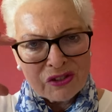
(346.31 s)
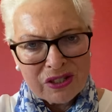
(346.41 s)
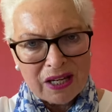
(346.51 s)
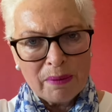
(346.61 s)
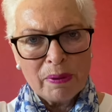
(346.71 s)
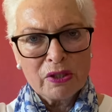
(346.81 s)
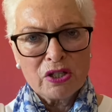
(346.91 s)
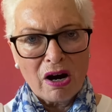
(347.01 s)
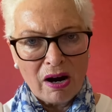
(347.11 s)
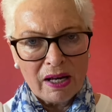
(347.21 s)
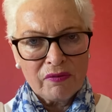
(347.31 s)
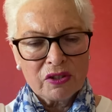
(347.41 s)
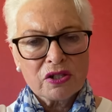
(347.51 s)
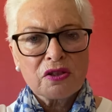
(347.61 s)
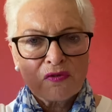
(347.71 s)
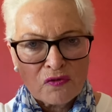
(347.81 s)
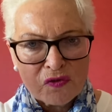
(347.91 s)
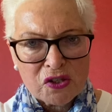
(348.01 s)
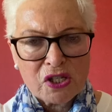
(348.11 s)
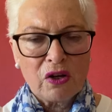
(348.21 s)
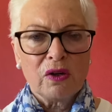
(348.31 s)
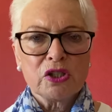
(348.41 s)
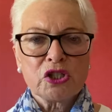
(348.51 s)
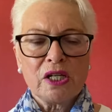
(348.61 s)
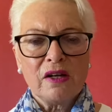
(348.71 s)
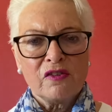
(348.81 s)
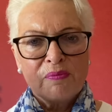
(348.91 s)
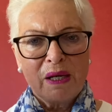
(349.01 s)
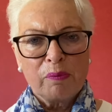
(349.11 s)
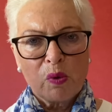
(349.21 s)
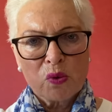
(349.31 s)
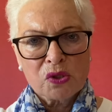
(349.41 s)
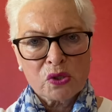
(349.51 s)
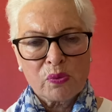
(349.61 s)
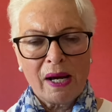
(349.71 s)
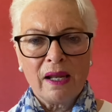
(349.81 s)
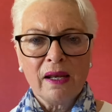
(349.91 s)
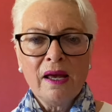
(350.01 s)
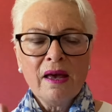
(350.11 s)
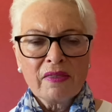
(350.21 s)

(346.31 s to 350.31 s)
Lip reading: deeper dive into the physiology of menopause as well.